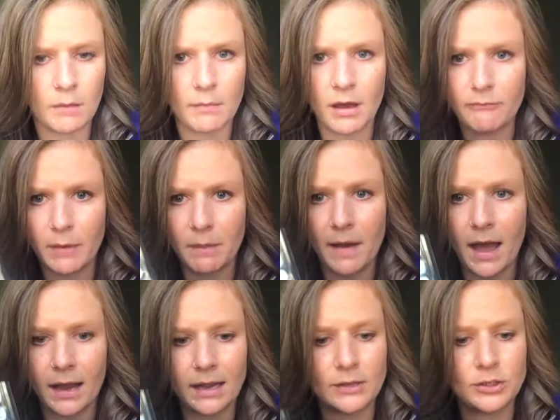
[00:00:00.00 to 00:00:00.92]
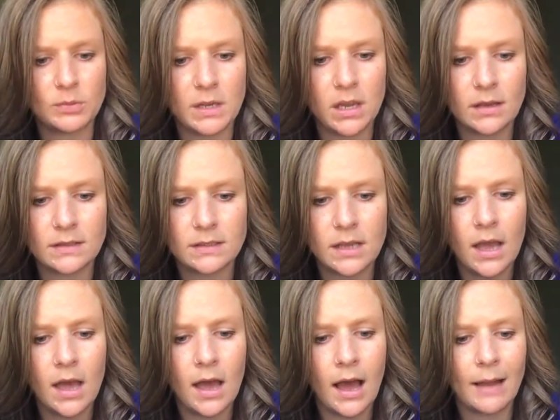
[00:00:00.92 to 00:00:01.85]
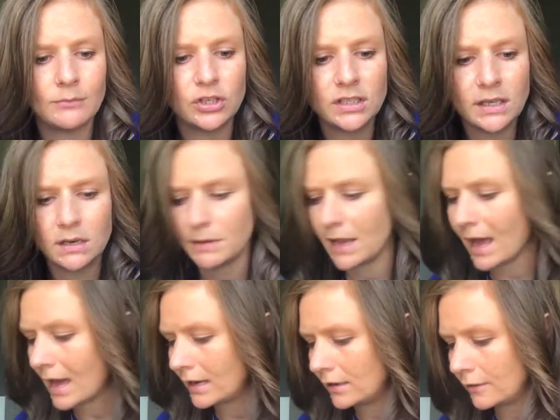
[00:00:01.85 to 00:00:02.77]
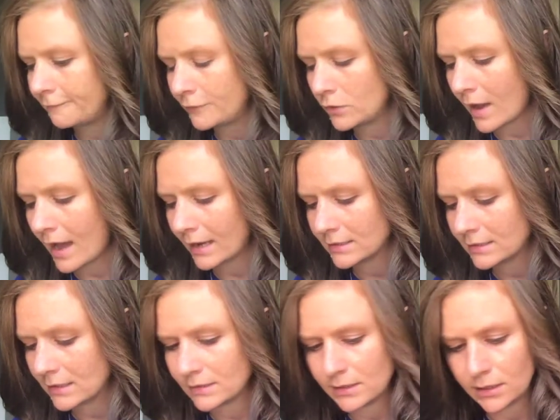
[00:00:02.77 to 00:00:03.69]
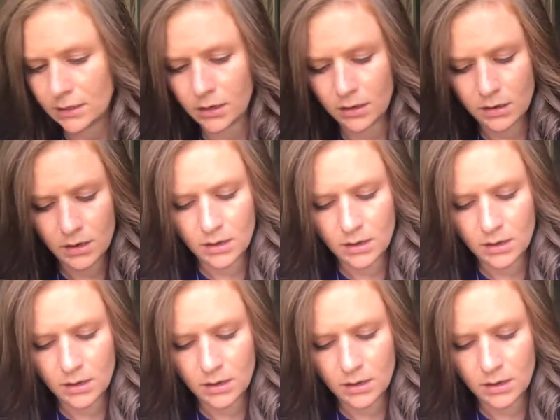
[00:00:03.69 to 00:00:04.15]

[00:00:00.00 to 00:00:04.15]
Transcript: of my package because I'm just going to be adding a few accents here.